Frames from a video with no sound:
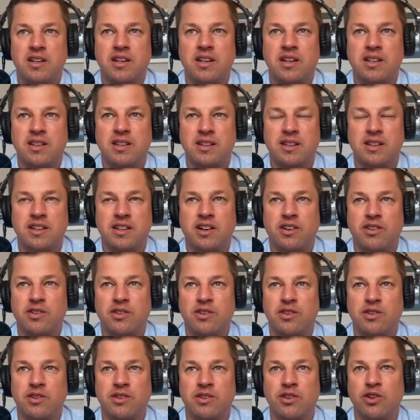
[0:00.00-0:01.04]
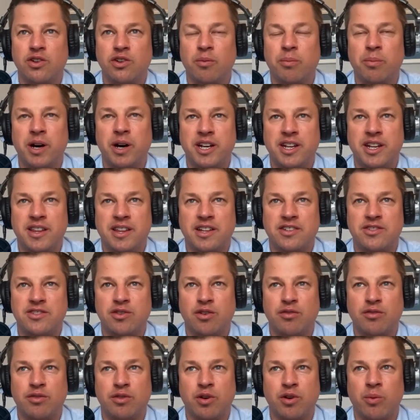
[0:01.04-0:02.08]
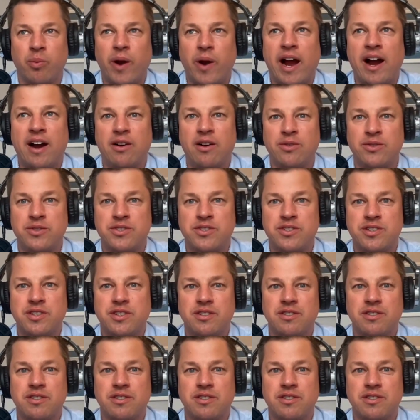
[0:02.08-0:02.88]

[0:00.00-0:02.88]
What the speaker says: your little buddy that's over aroused,